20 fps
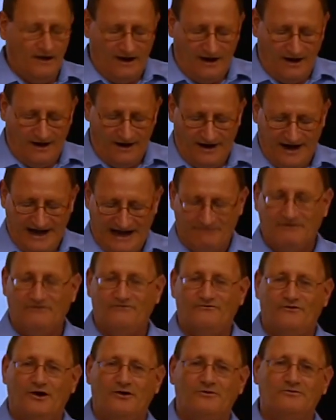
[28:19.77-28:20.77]
I have a
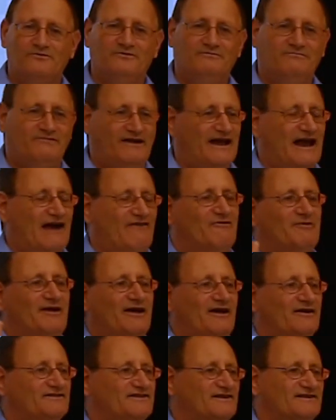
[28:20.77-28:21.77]
phone, like
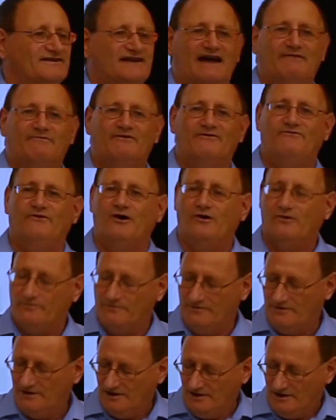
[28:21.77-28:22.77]
everybody else does, I have a
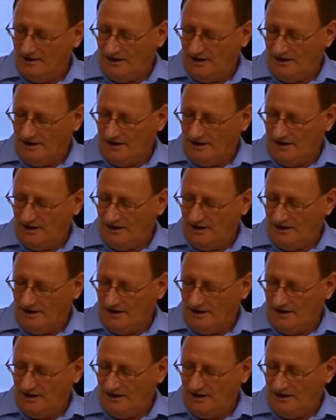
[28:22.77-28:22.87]
phone.